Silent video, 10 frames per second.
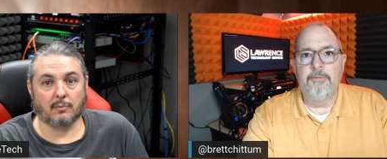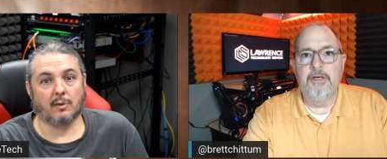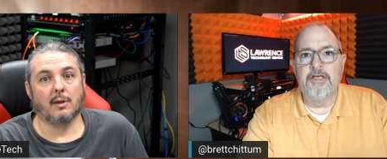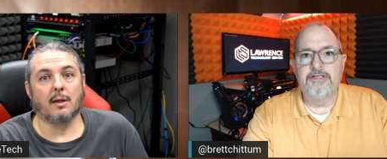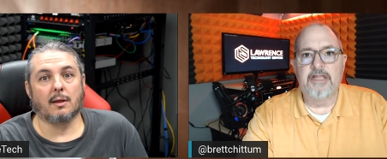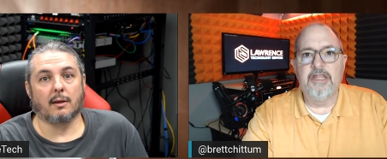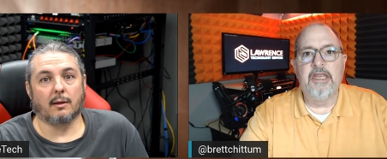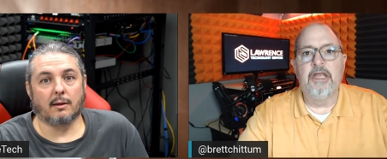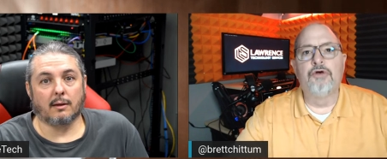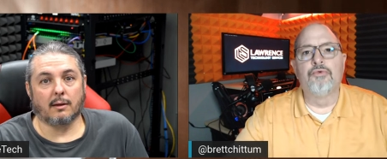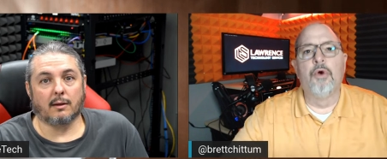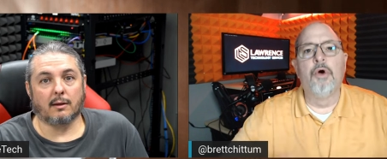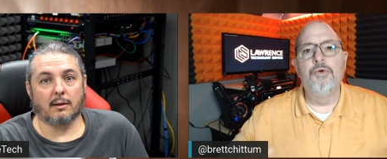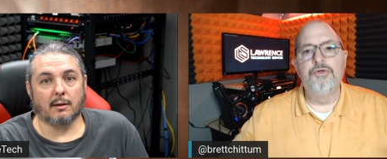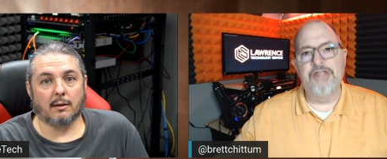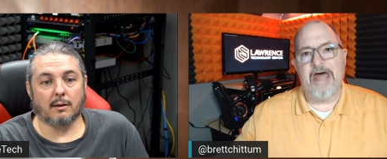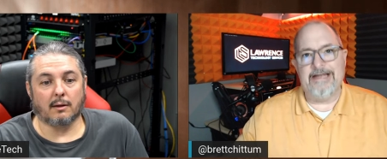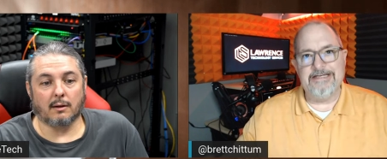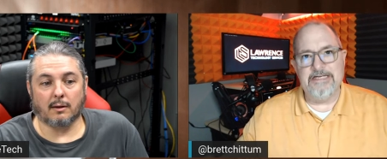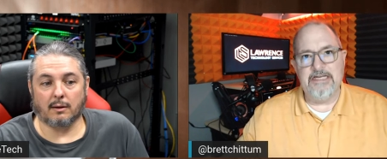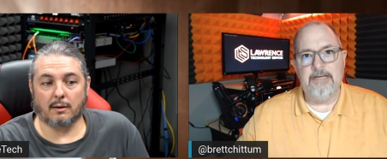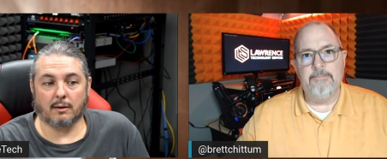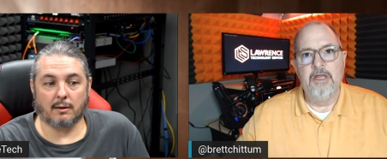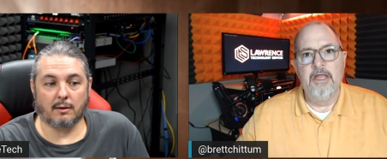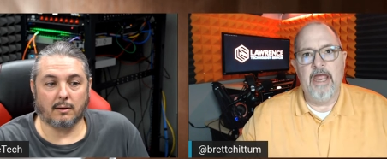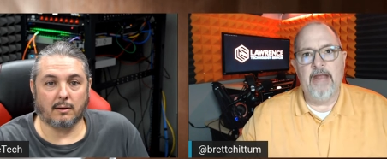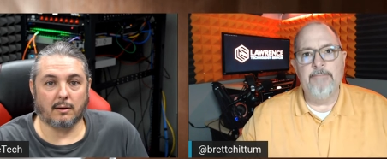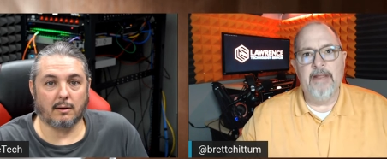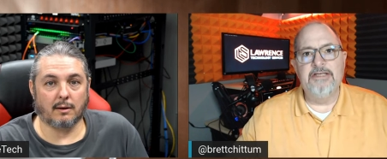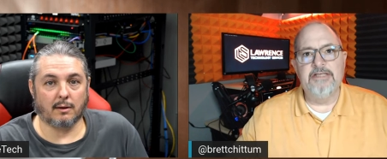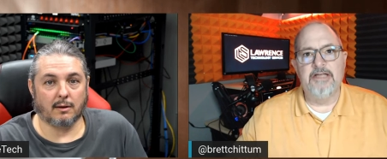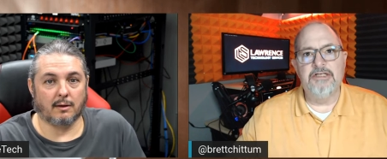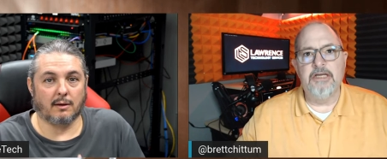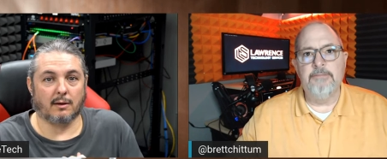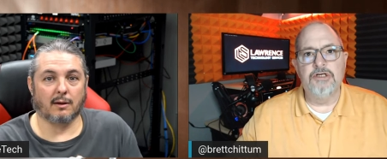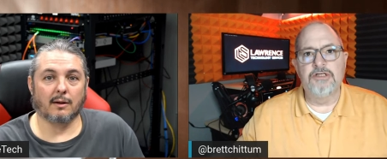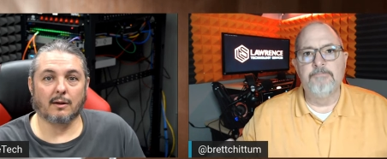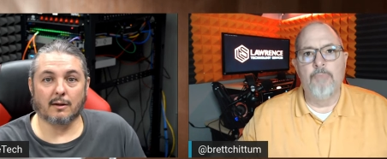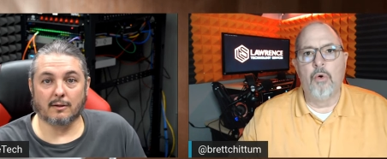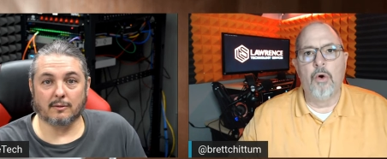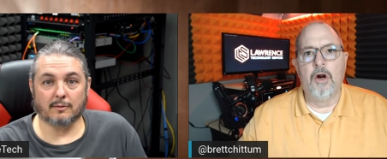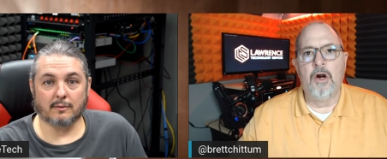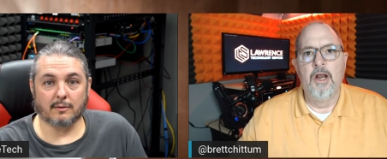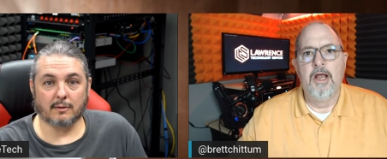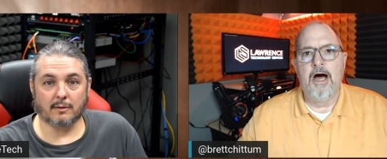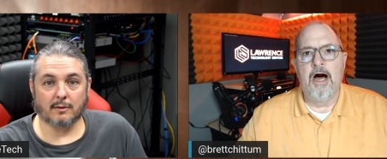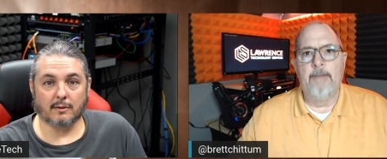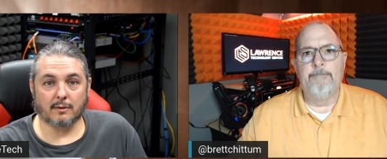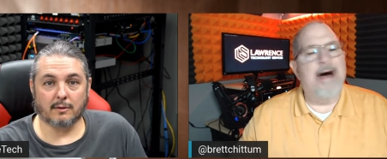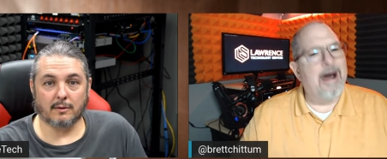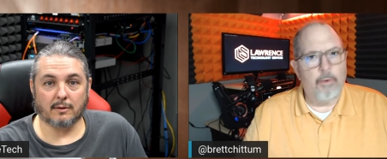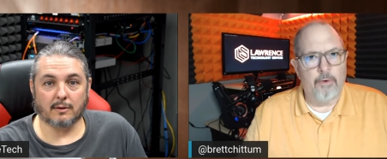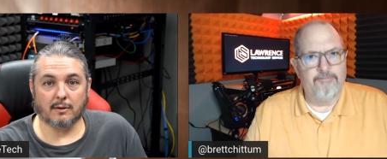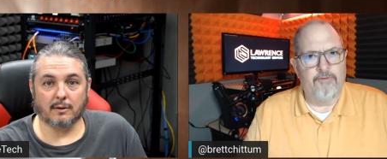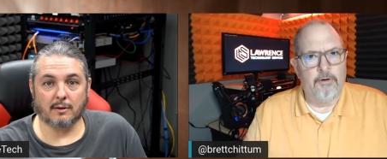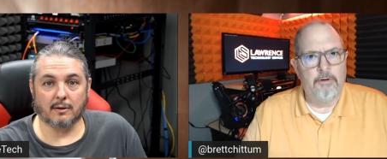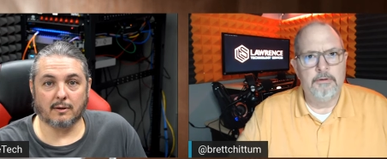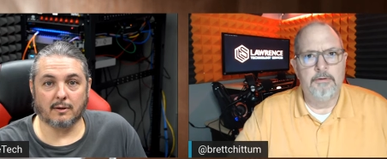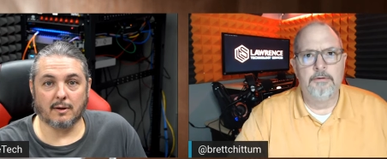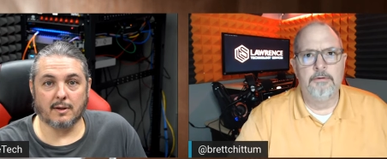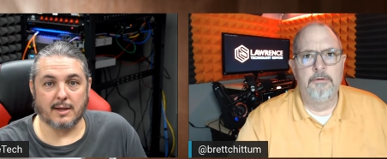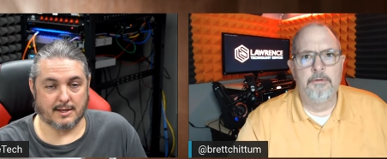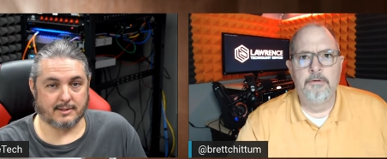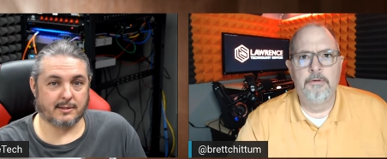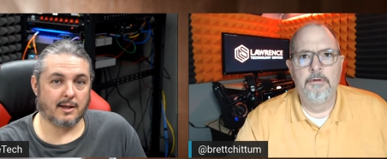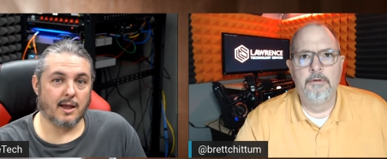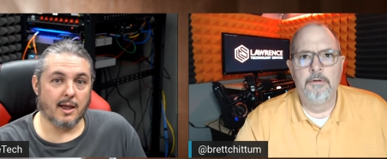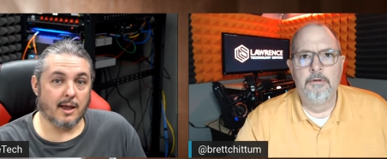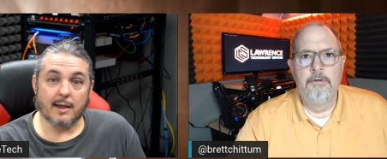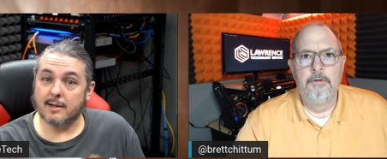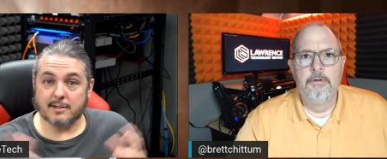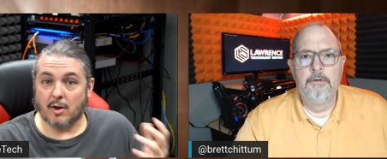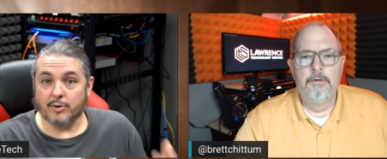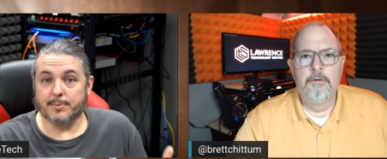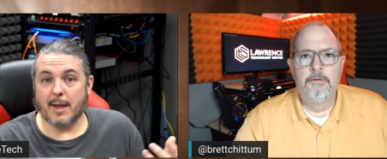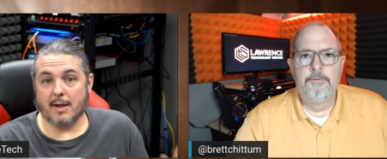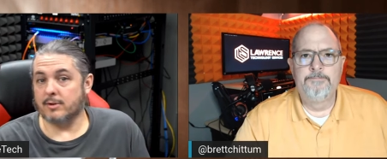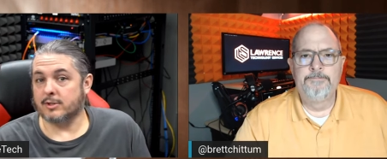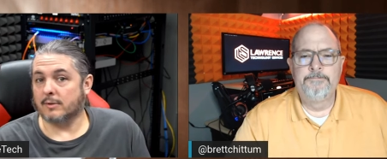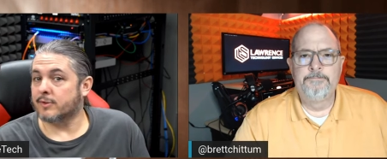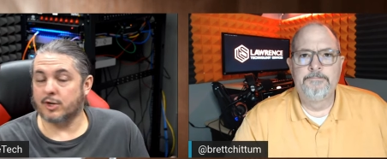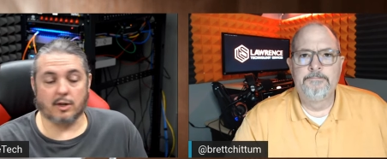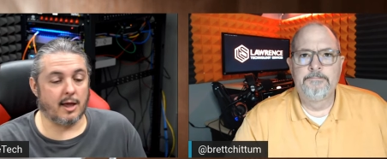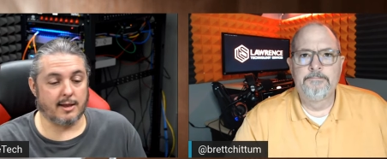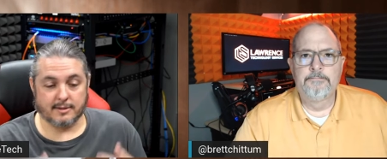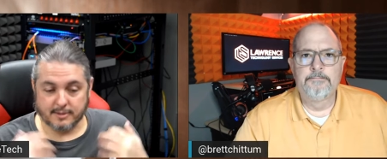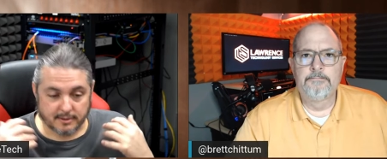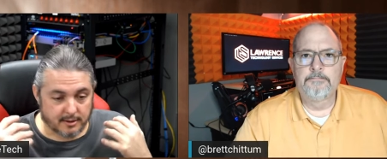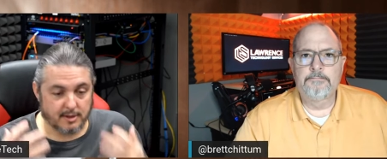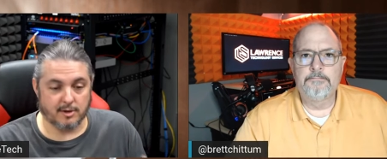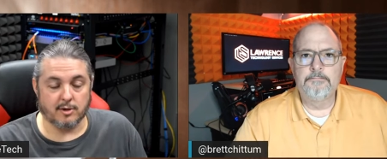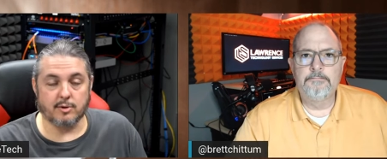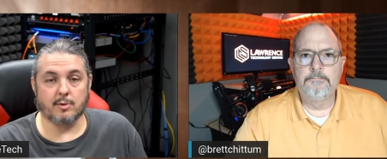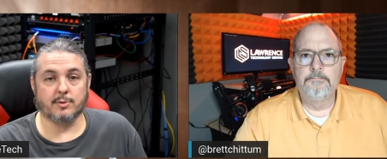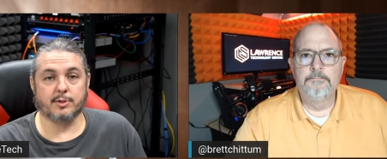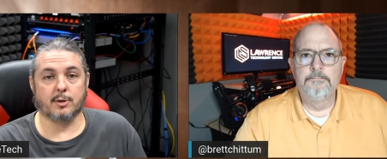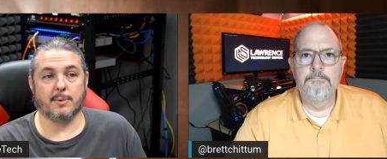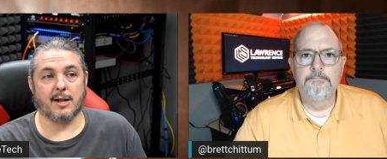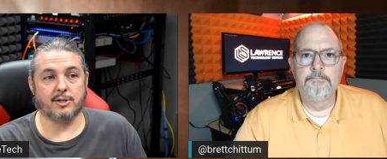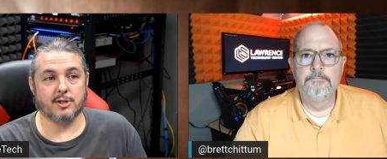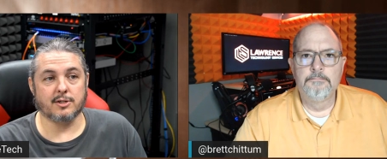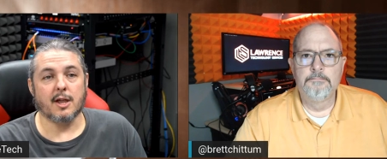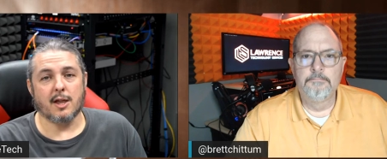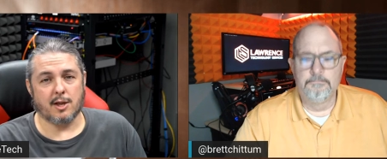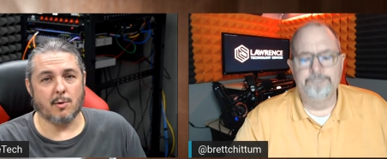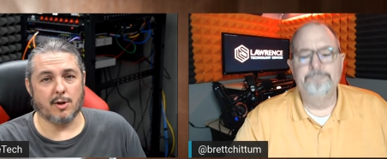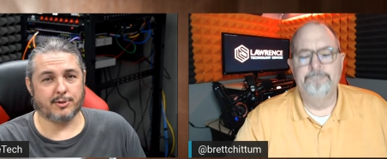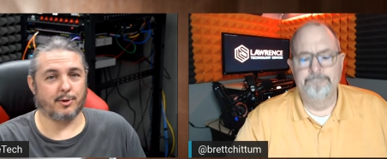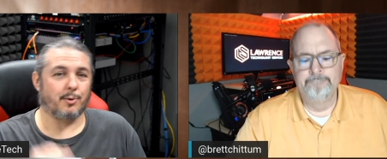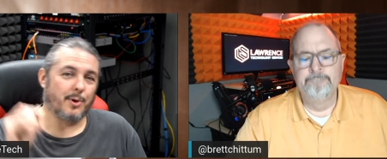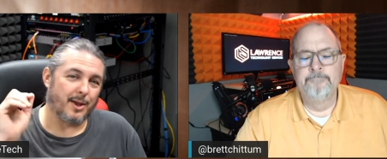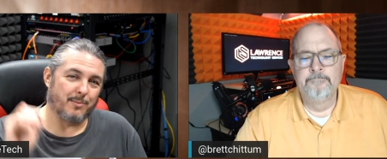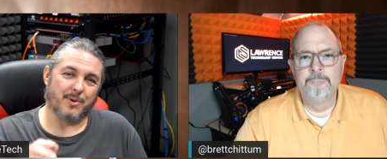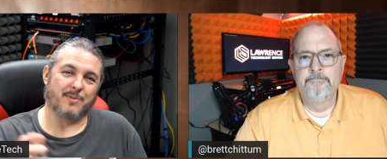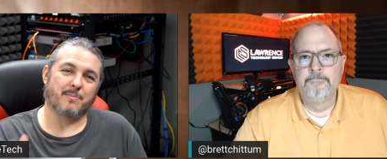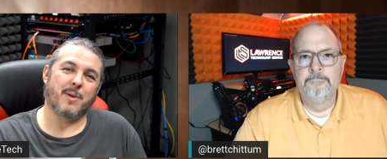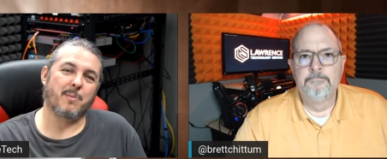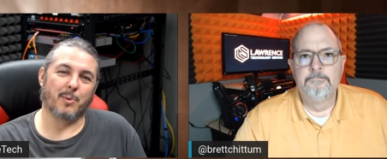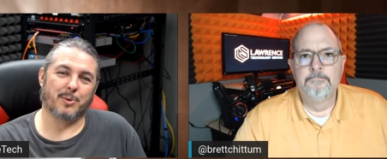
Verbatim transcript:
Speaker 1: because I think it grows that team and makes that team just more um, powerful.
Speaker 2: Yes. And it's ultimately how you service your clients you do those determinations. You mm-hmm. also, and we maybe we'll do